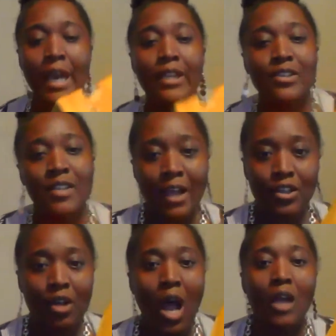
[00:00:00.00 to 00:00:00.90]
It's
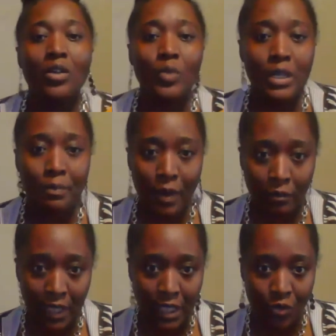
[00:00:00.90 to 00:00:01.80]
not your Halloween
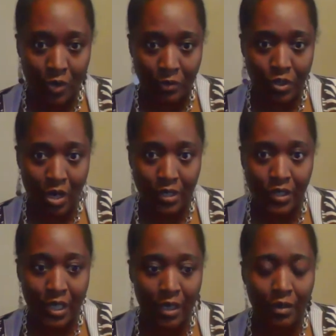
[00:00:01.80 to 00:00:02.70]
pumpkin, is what I'm trying
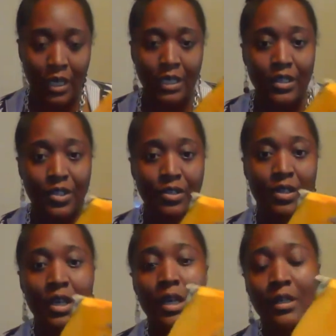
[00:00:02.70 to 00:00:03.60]
to say. Okay, this
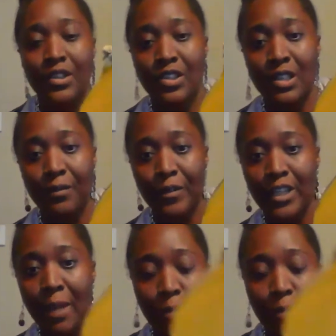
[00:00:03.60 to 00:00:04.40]
is this is a different